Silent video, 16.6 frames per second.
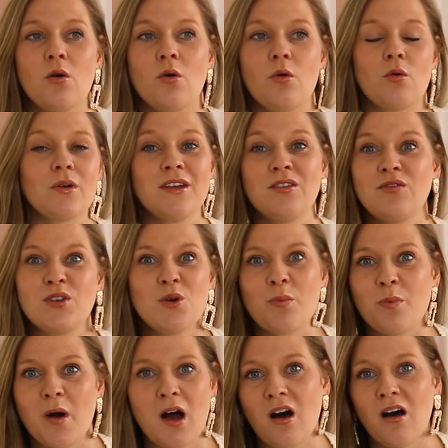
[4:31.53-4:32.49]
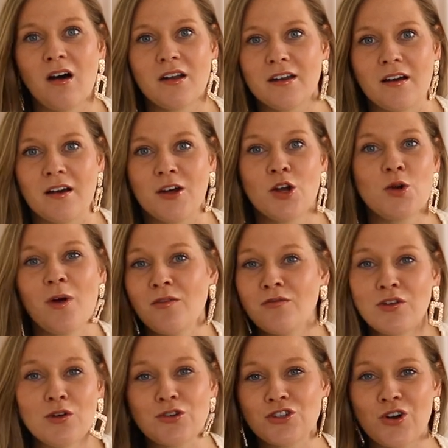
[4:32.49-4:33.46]
or even your partner,
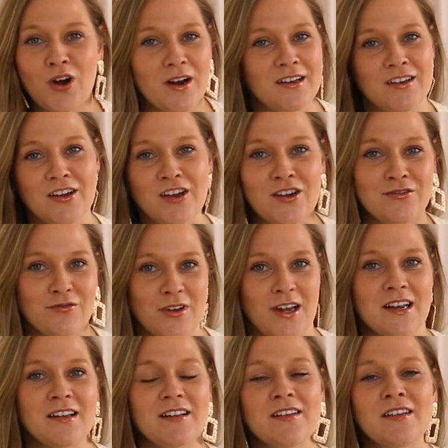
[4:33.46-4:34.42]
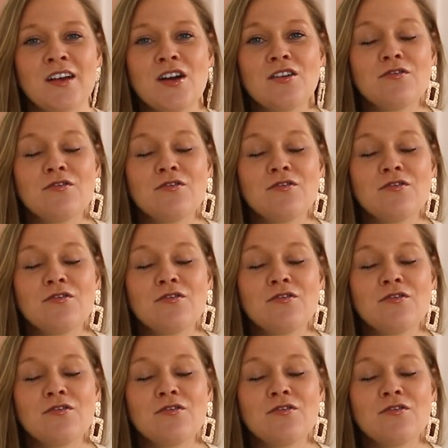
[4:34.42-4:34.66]
whoever you're trying to convince,